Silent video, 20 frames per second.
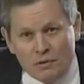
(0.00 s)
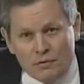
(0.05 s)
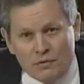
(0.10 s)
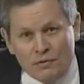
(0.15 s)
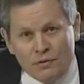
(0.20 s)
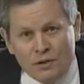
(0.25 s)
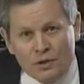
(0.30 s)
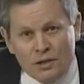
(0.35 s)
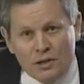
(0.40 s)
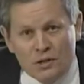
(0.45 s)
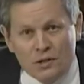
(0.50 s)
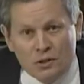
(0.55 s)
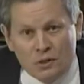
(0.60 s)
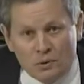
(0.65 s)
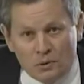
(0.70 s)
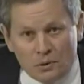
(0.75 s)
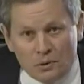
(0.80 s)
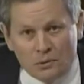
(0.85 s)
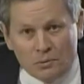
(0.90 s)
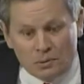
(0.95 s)
with fringe
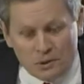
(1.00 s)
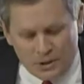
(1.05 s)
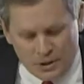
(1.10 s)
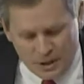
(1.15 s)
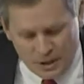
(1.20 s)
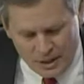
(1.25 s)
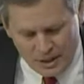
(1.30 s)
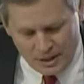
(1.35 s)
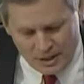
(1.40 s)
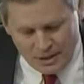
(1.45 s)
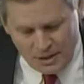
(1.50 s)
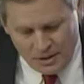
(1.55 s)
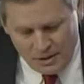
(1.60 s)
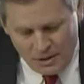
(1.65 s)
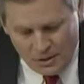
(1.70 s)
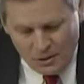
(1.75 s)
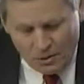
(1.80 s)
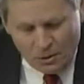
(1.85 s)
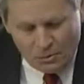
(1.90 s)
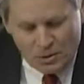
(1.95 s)
groups
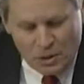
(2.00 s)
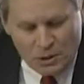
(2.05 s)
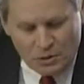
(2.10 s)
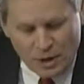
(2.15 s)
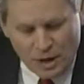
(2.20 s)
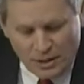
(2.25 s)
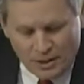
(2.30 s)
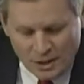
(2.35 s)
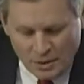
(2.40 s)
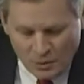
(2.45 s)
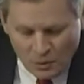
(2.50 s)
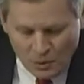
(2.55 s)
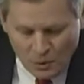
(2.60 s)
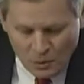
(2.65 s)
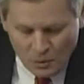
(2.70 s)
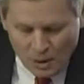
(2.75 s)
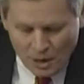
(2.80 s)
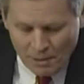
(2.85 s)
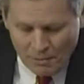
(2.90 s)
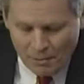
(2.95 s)
who are obstructing
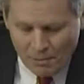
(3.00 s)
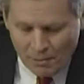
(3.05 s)
worthwhile